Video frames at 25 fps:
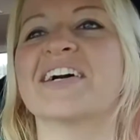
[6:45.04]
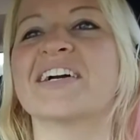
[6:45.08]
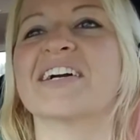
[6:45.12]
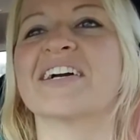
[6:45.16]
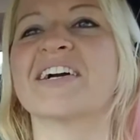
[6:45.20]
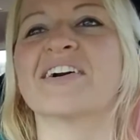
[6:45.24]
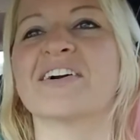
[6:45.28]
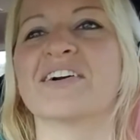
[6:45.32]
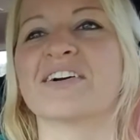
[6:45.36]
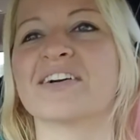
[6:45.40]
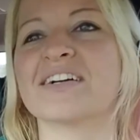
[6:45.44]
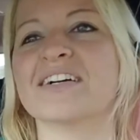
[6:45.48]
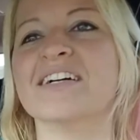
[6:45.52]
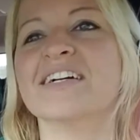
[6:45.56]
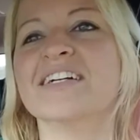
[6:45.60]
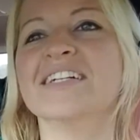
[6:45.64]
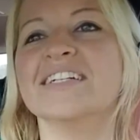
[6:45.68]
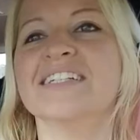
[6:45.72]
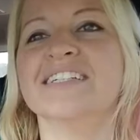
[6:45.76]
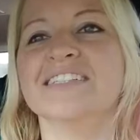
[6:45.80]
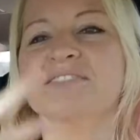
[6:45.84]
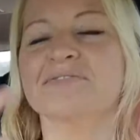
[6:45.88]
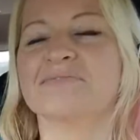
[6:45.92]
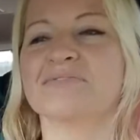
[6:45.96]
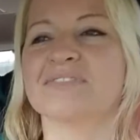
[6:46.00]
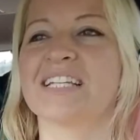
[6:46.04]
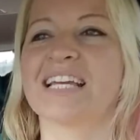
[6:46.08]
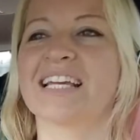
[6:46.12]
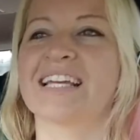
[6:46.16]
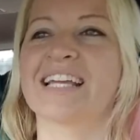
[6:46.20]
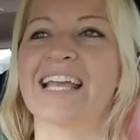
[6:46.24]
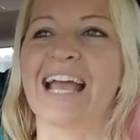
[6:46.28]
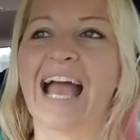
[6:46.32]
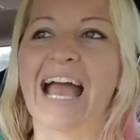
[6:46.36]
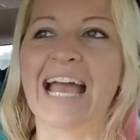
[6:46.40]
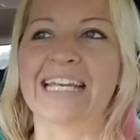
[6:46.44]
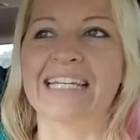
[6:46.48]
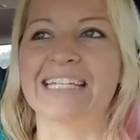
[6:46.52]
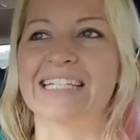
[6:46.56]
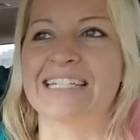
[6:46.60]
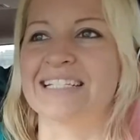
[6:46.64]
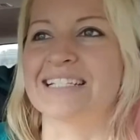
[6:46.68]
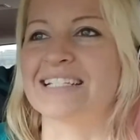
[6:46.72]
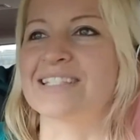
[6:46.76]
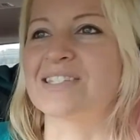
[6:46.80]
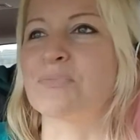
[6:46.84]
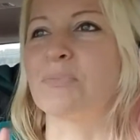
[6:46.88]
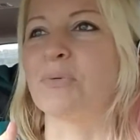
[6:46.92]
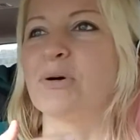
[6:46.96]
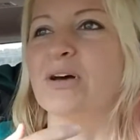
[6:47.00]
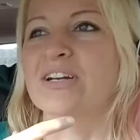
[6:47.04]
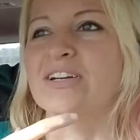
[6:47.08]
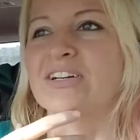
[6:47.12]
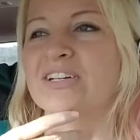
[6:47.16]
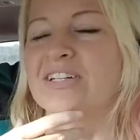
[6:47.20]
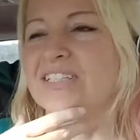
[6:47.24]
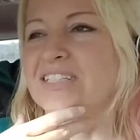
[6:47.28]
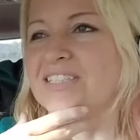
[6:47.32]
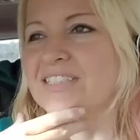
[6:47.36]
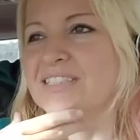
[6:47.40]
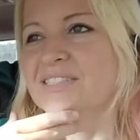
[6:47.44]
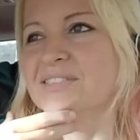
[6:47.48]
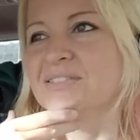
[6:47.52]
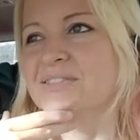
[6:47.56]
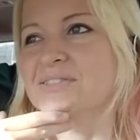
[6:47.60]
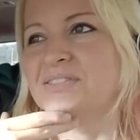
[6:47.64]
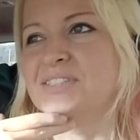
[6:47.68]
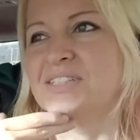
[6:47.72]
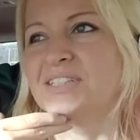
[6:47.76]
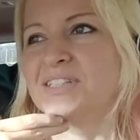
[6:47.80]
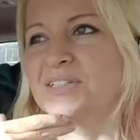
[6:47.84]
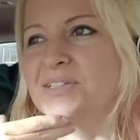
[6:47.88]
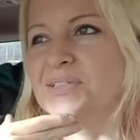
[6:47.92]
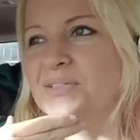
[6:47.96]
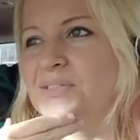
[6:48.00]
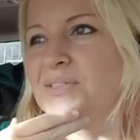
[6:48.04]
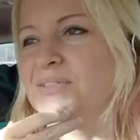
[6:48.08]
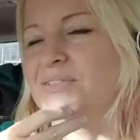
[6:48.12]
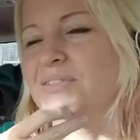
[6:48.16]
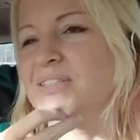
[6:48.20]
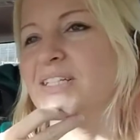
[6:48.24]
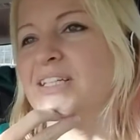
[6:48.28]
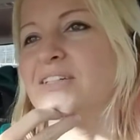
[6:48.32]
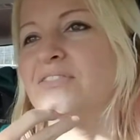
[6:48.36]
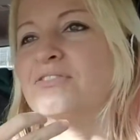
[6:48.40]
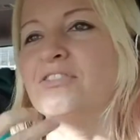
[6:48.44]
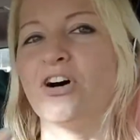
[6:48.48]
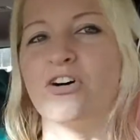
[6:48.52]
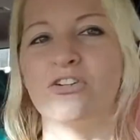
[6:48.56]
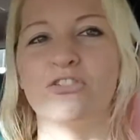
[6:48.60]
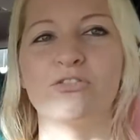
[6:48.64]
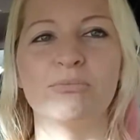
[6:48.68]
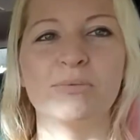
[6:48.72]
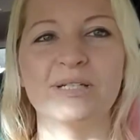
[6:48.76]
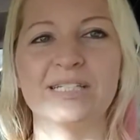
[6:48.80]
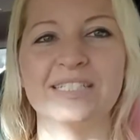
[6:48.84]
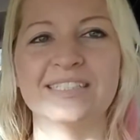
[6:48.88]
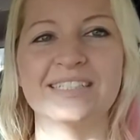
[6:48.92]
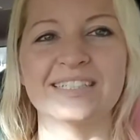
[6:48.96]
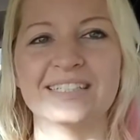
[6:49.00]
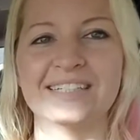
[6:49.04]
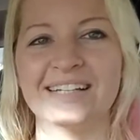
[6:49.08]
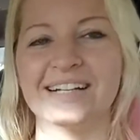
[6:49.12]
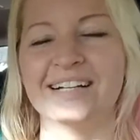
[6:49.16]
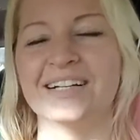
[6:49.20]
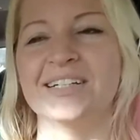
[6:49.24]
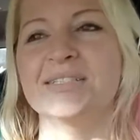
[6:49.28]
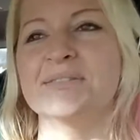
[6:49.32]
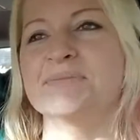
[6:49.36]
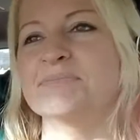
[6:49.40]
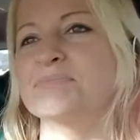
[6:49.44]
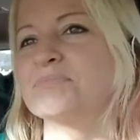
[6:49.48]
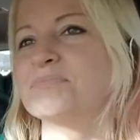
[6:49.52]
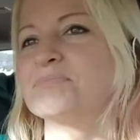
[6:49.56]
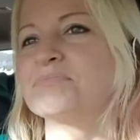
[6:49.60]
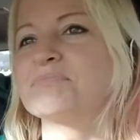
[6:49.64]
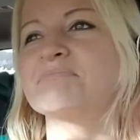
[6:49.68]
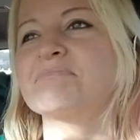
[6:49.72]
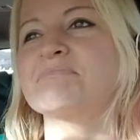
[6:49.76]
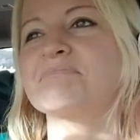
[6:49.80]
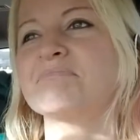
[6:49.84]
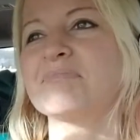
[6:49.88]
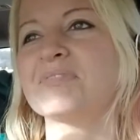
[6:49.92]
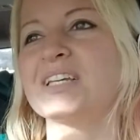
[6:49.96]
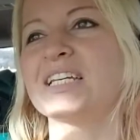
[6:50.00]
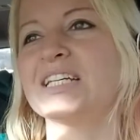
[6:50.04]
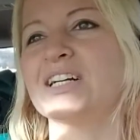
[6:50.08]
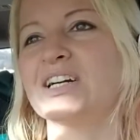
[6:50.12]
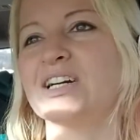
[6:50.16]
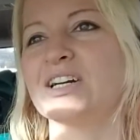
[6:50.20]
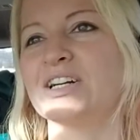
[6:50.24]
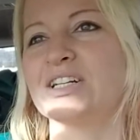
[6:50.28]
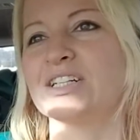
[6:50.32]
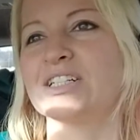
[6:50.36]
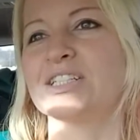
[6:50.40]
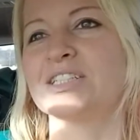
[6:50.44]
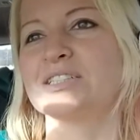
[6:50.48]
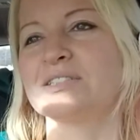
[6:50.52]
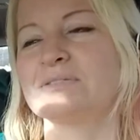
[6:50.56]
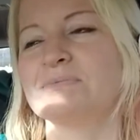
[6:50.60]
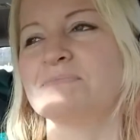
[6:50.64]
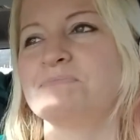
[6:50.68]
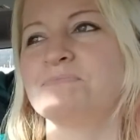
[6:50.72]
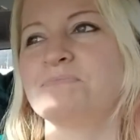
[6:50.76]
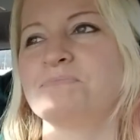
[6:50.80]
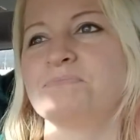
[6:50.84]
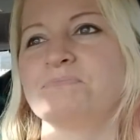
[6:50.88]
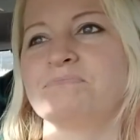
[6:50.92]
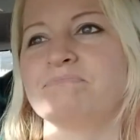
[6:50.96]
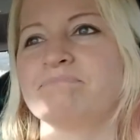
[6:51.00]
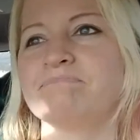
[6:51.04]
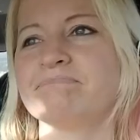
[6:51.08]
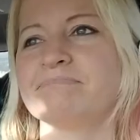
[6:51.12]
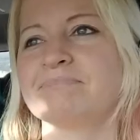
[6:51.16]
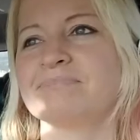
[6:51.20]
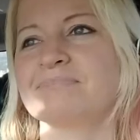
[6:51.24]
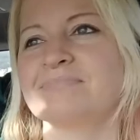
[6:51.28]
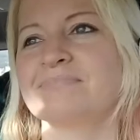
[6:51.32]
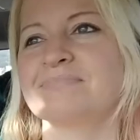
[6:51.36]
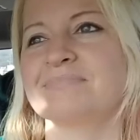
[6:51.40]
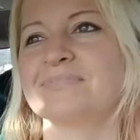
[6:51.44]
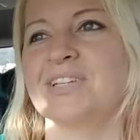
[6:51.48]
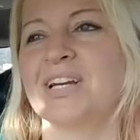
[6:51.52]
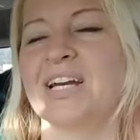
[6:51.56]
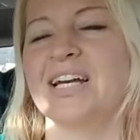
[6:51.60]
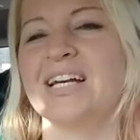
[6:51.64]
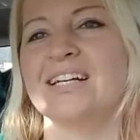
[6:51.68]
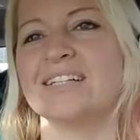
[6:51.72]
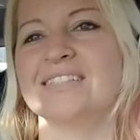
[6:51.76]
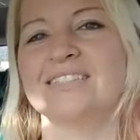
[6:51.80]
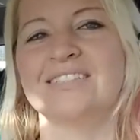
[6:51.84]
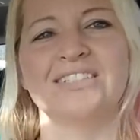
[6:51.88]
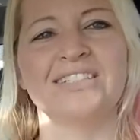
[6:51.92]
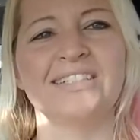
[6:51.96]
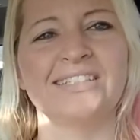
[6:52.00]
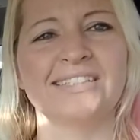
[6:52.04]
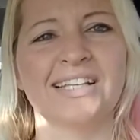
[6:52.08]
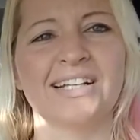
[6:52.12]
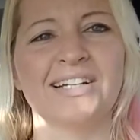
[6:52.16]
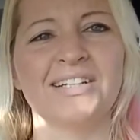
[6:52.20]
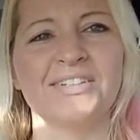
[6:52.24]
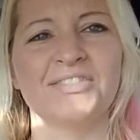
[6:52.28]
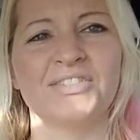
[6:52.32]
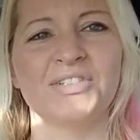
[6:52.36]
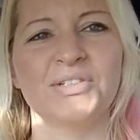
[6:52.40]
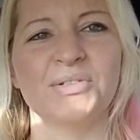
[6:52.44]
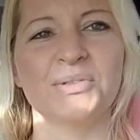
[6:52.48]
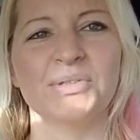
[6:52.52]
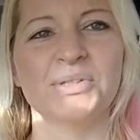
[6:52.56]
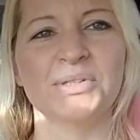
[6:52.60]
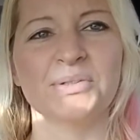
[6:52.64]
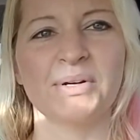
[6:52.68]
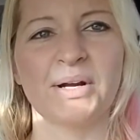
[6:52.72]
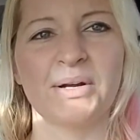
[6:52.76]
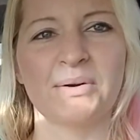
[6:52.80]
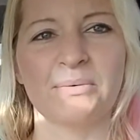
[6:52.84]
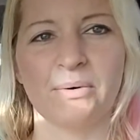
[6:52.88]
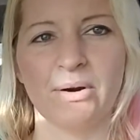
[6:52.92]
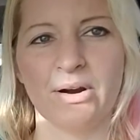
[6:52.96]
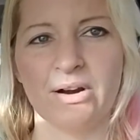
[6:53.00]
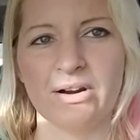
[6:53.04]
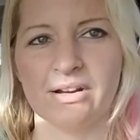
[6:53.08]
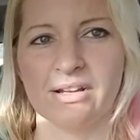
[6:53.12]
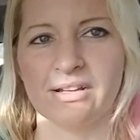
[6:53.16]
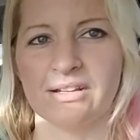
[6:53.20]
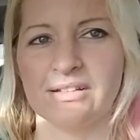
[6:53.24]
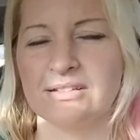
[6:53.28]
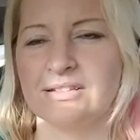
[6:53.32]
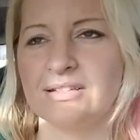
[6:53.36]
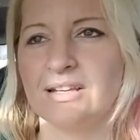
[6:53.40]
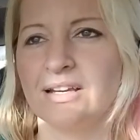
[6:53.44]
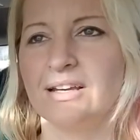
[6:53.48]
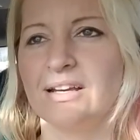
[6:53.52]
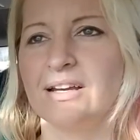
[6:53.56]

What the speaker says: her not kindness, but her, you know, involvement, her, geez, I don't even know what the right word is.